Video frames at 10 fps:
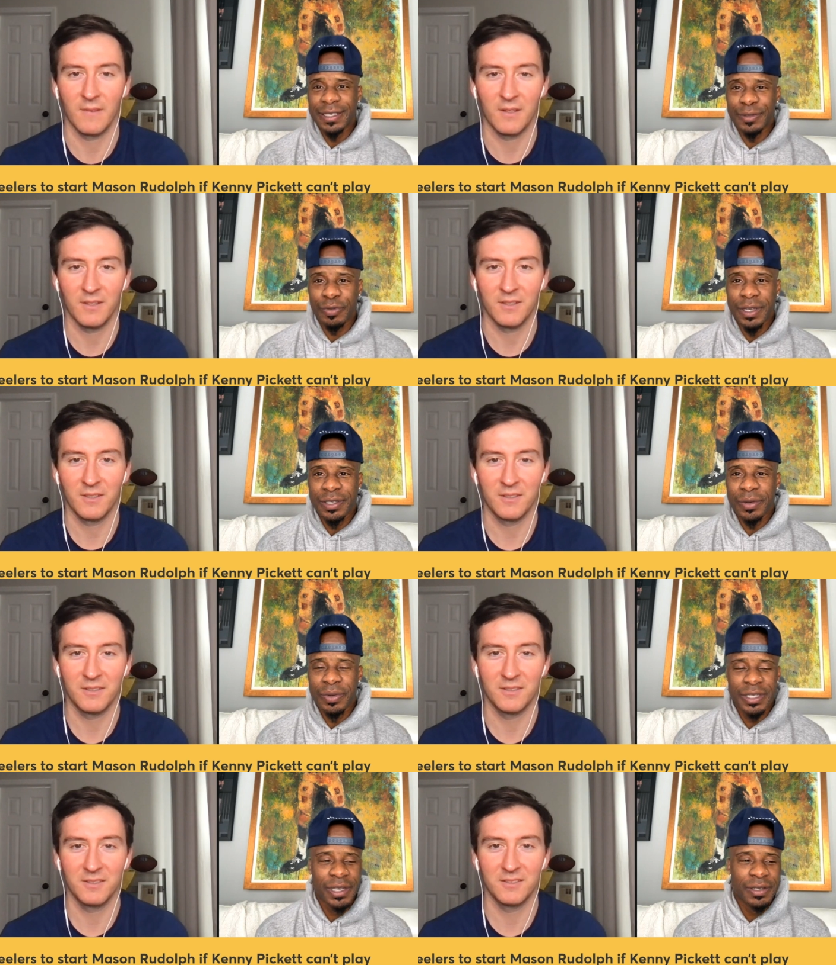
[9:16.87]
Speaker 1: is free, so
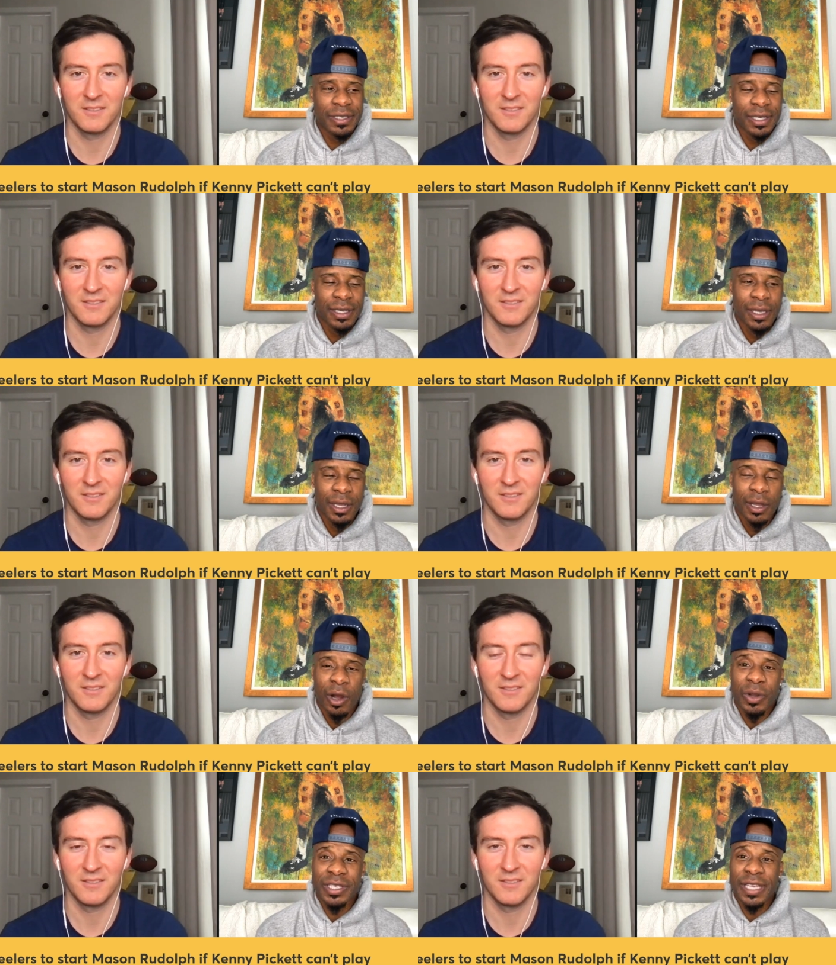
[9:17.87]
we shall see
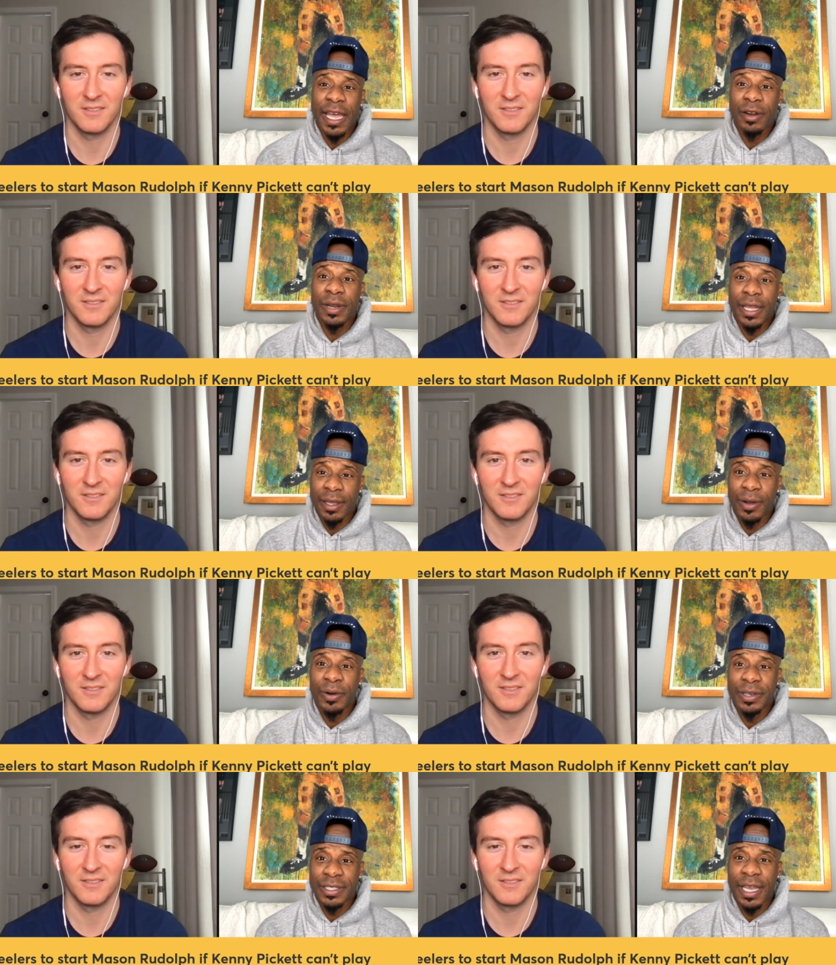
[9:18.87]
on Saturday.
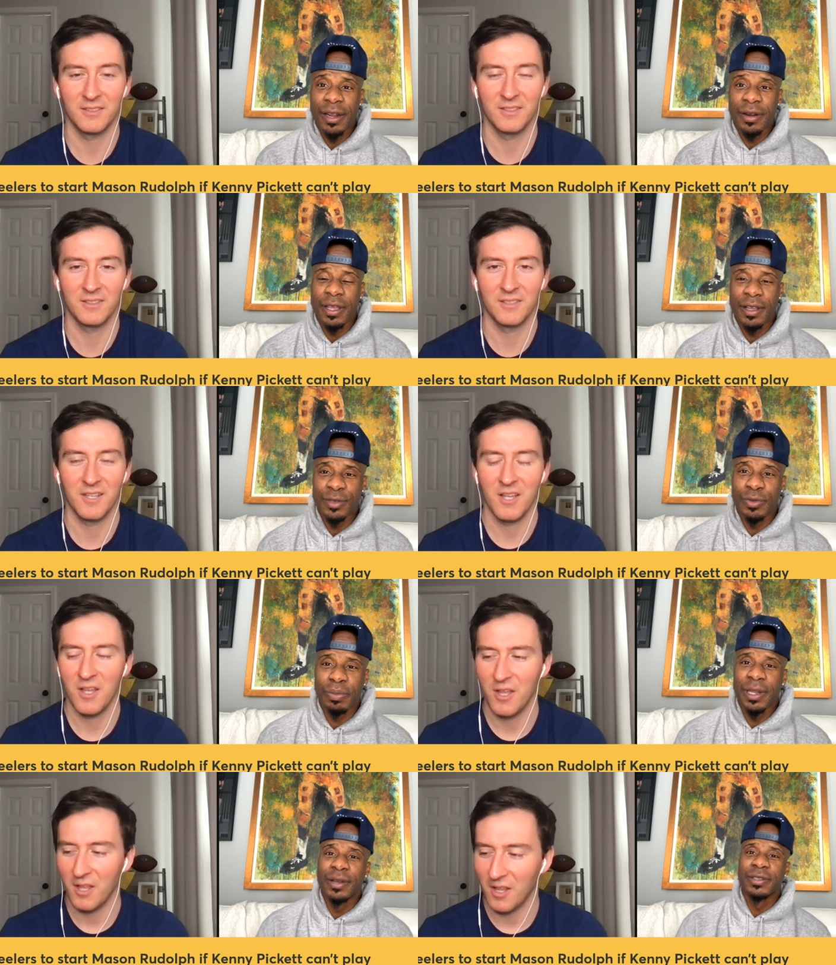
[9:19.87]
On Saturday, because we
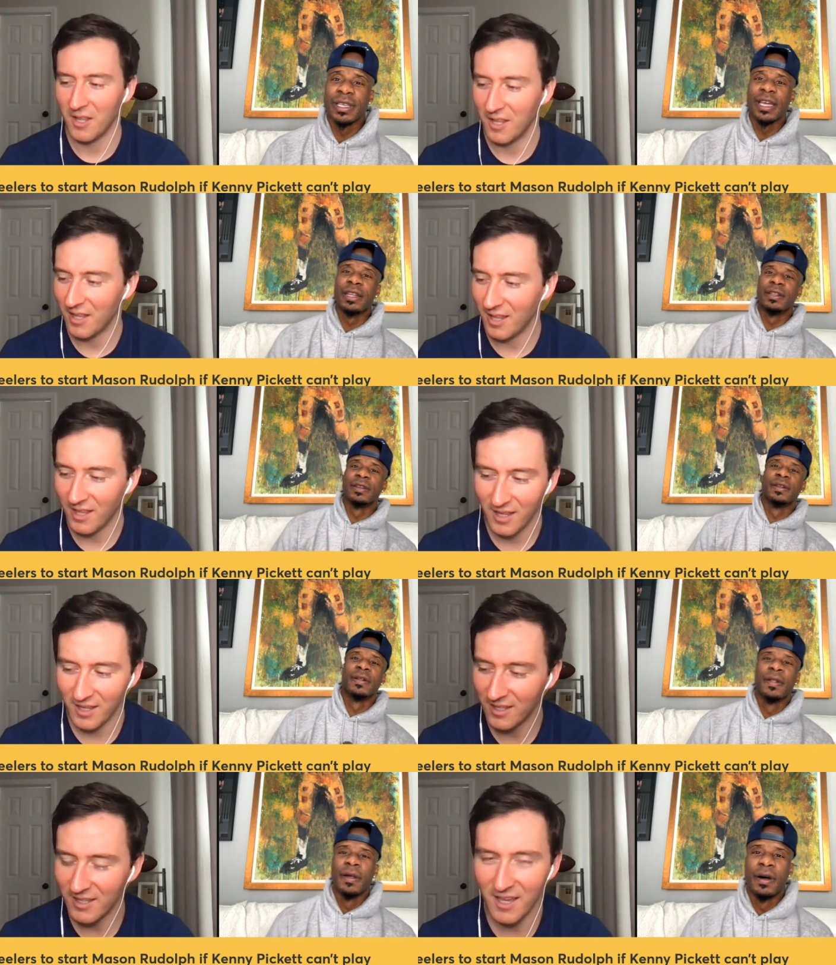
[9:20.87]
play on Saturday.
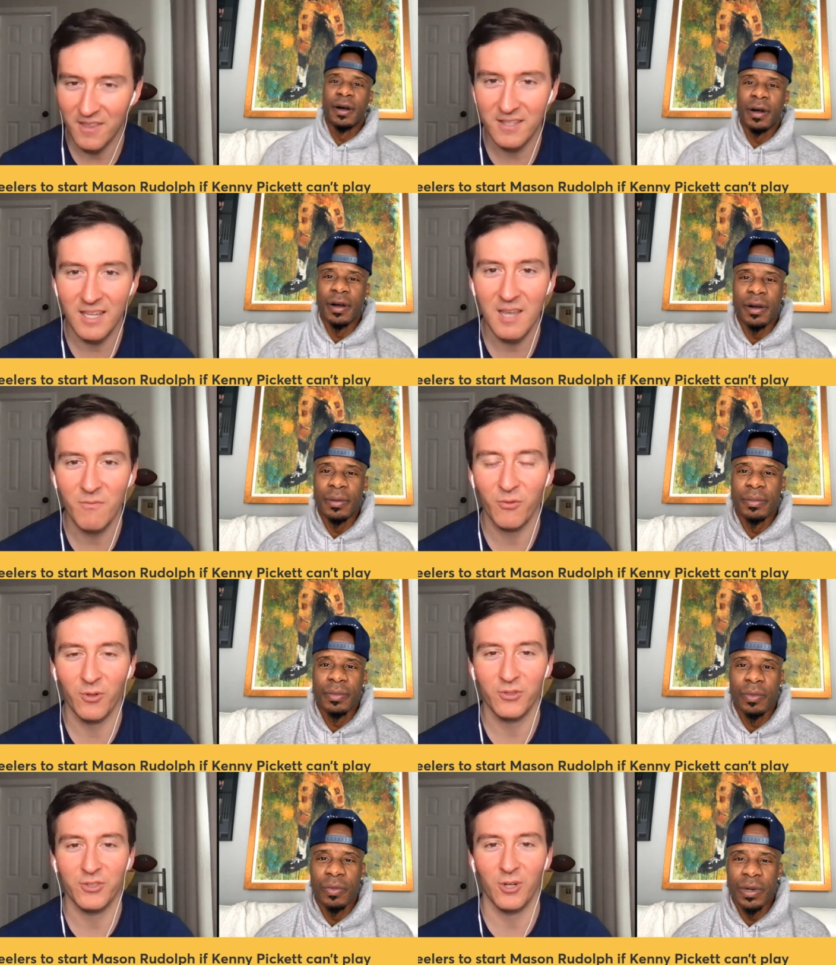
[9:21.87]
Yeah, this um, came
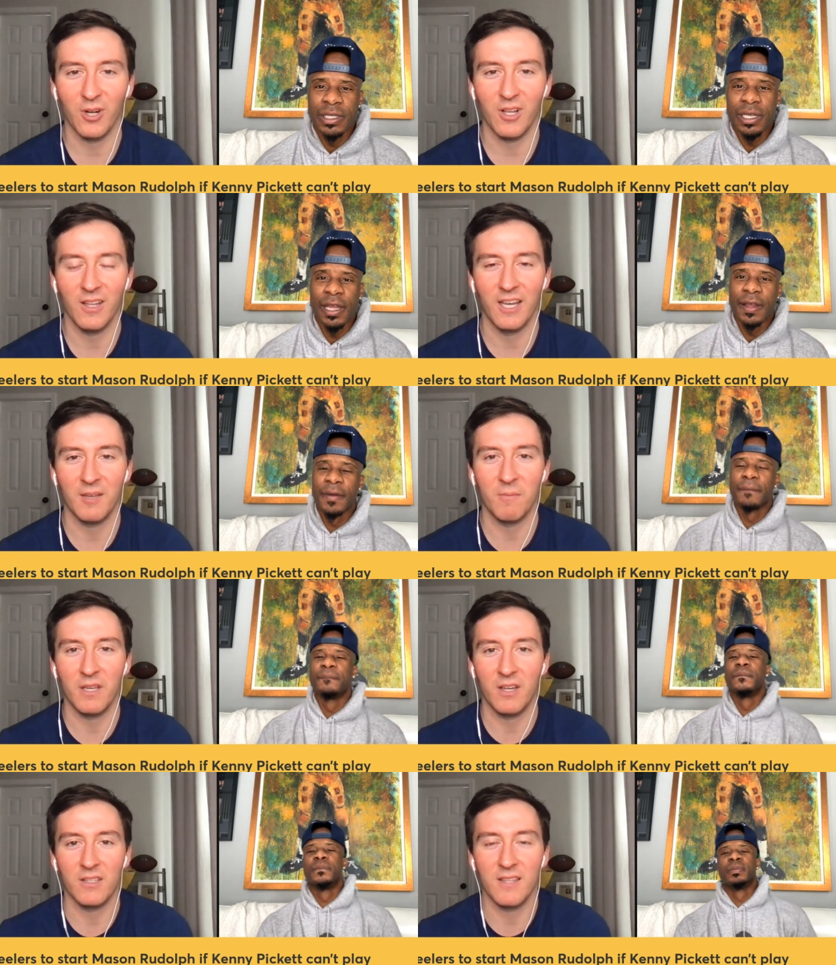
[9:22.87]
Speaker 2: full circle like
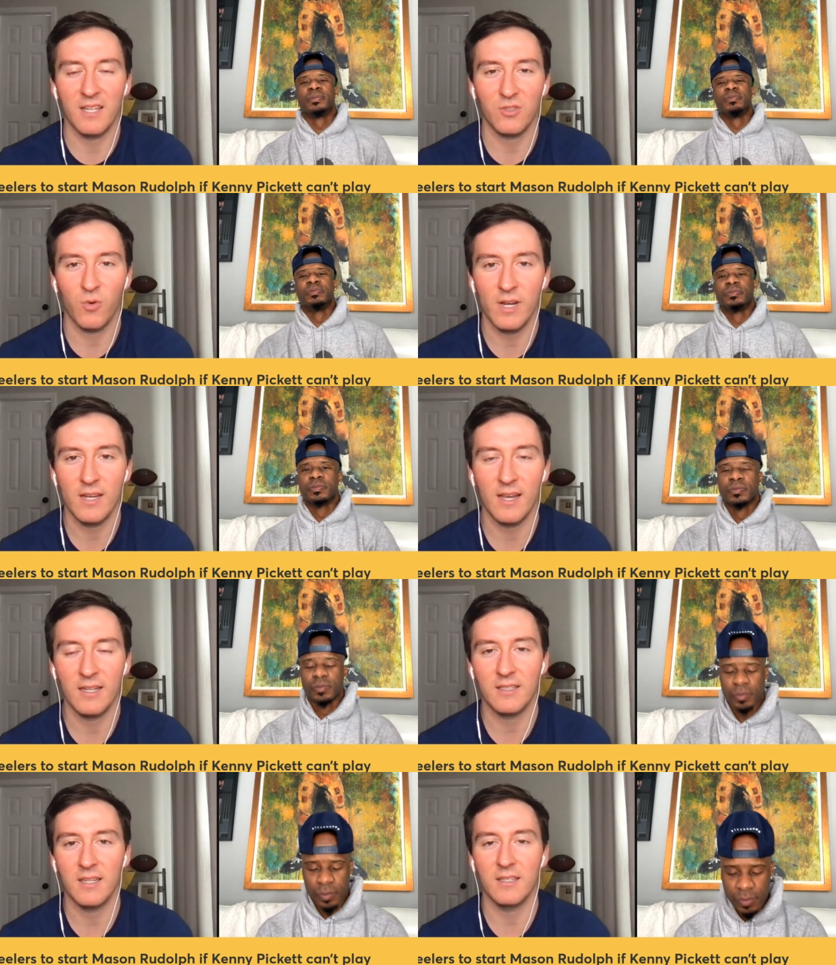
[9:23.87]
because that
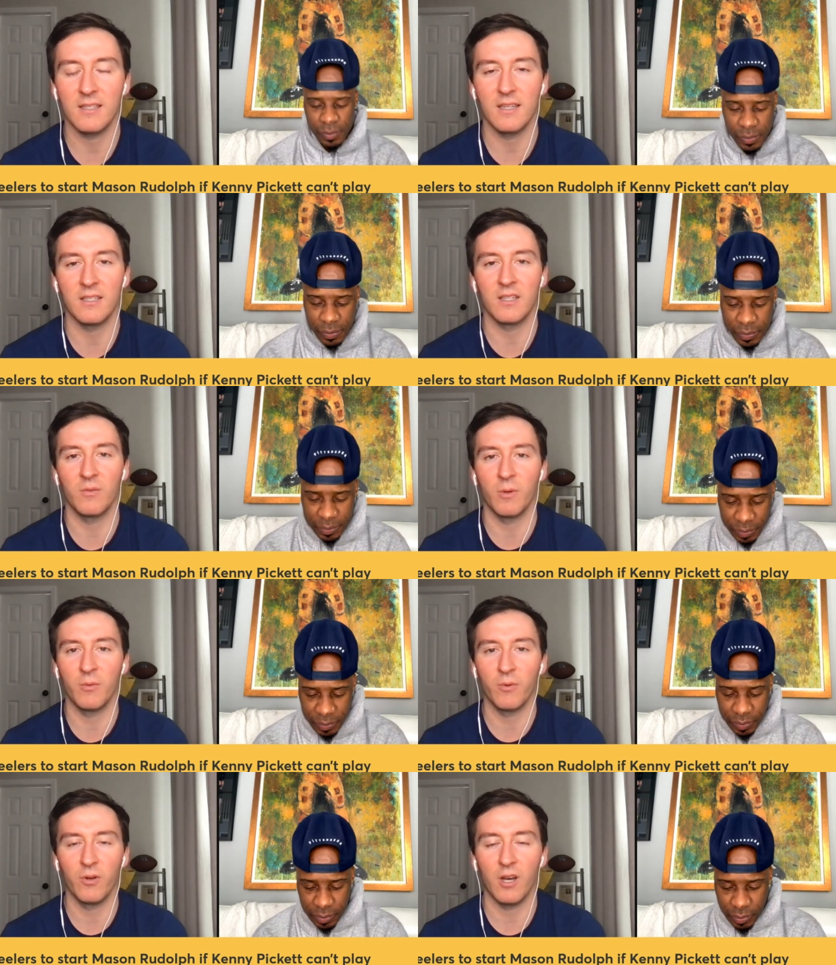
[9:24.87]
2019 season when
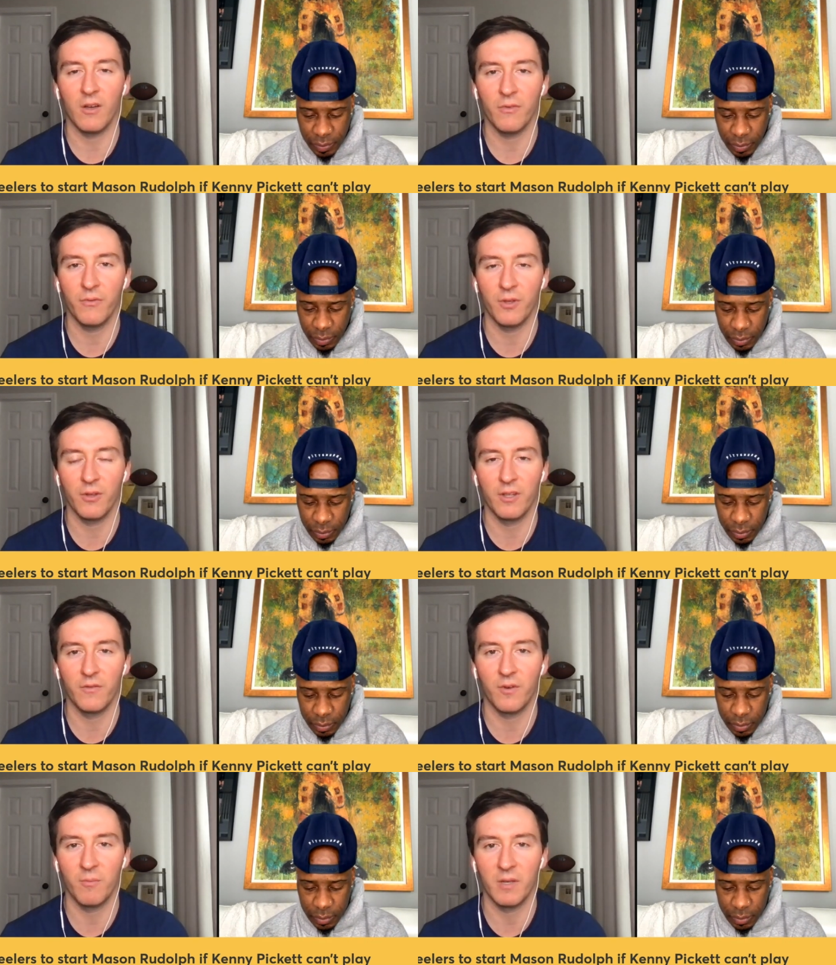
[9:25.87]
Rudolph filled in
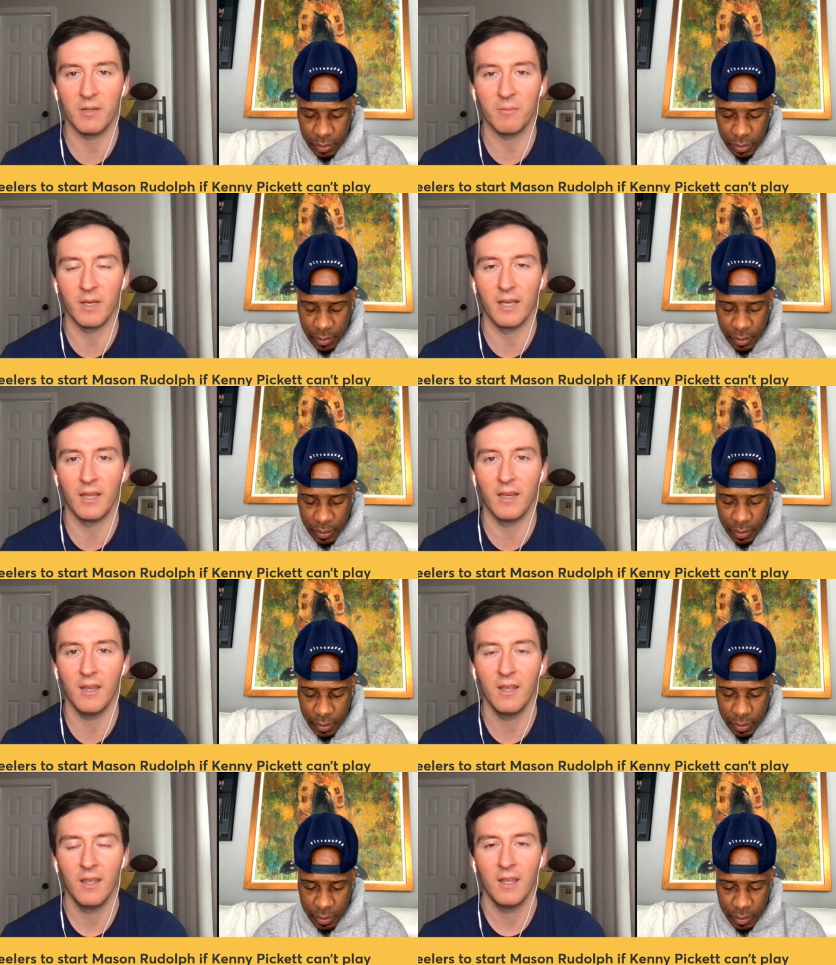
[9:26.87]
for Big Ben
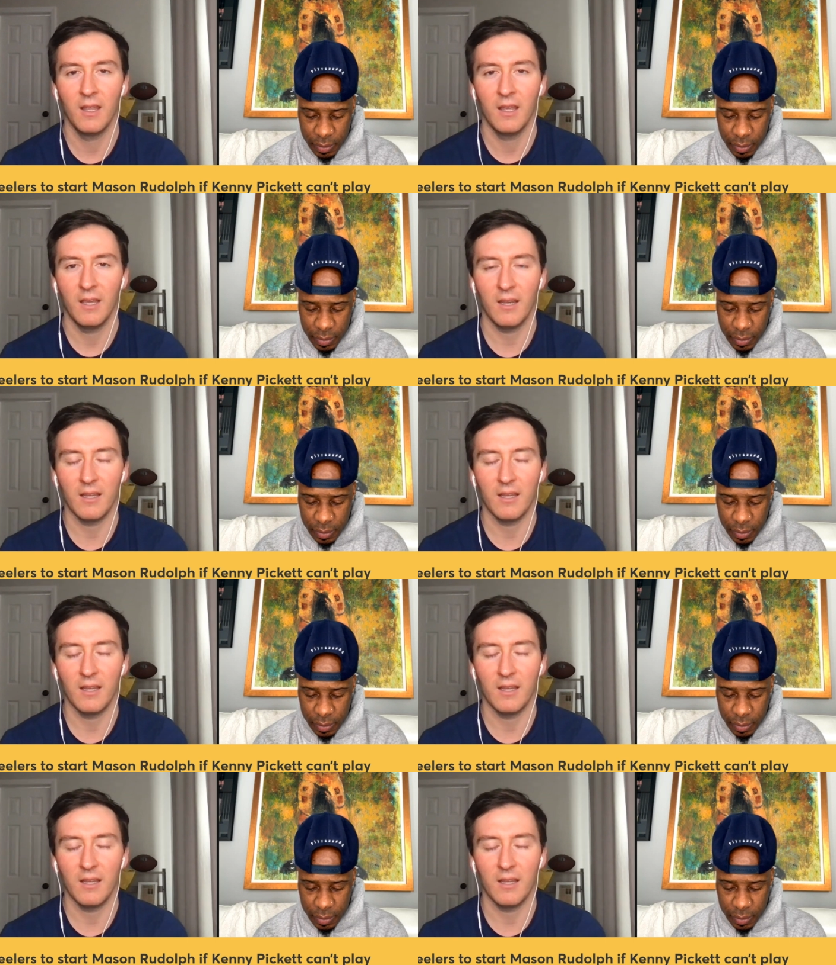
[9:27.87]
and